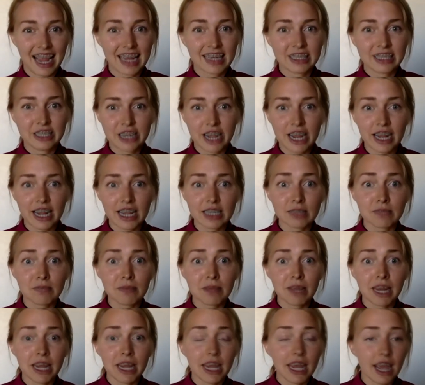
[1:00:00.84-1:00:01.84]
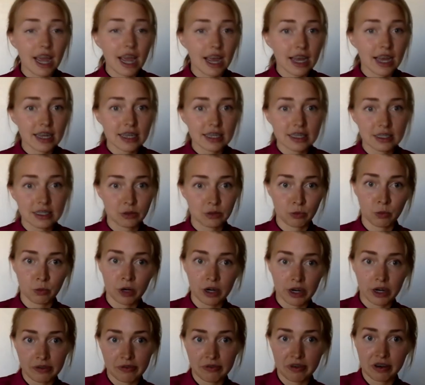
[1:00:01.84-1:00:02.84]
and check as many as
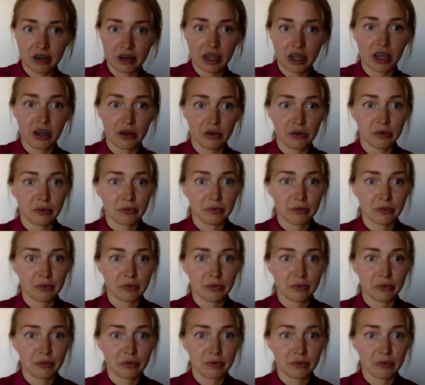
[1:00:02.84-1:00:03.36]
work for you.